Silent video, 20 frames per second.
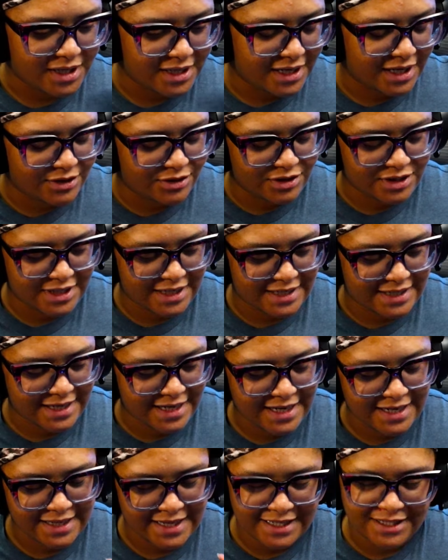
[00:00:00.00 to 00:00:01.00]
Interested in
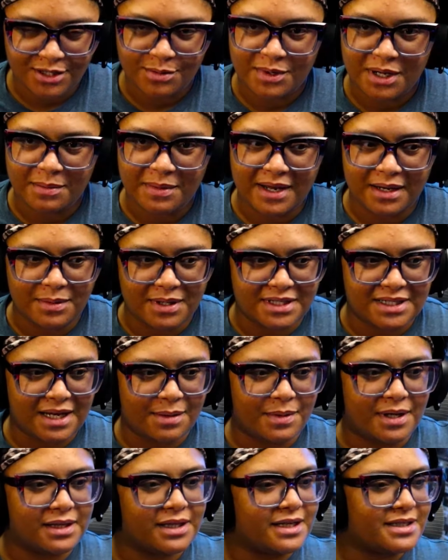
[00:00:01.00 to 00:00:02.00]
any of that's going to be on ManicMeeks
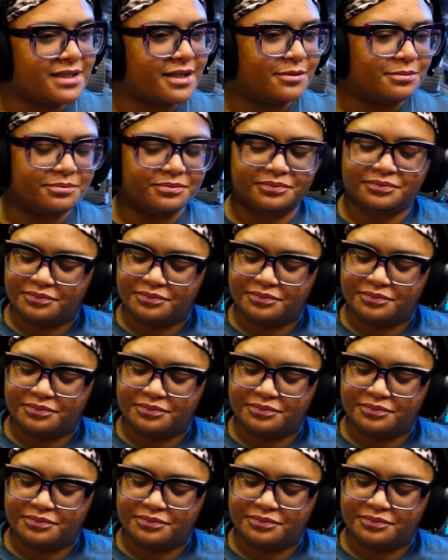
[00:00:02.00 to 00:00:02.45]
gaming. Listen.